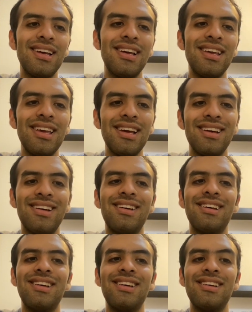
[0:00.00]
Yeah,
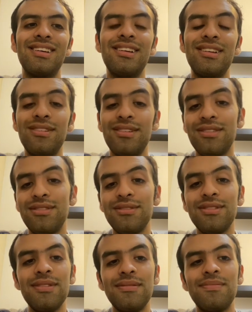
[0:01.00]
as you
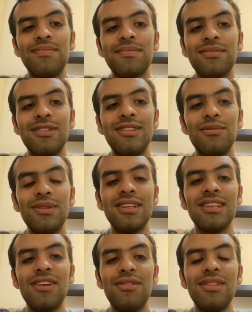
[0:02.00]
see, we
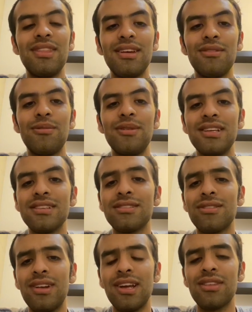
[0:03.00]
did everything with just
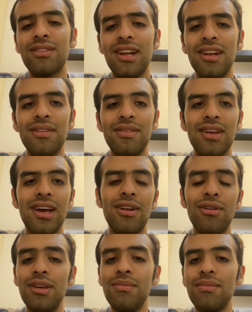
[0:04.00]
Connector and
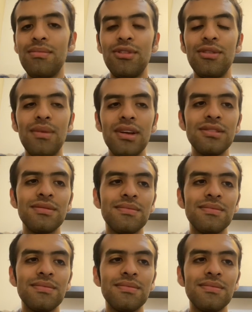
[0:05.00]
him, pretty much.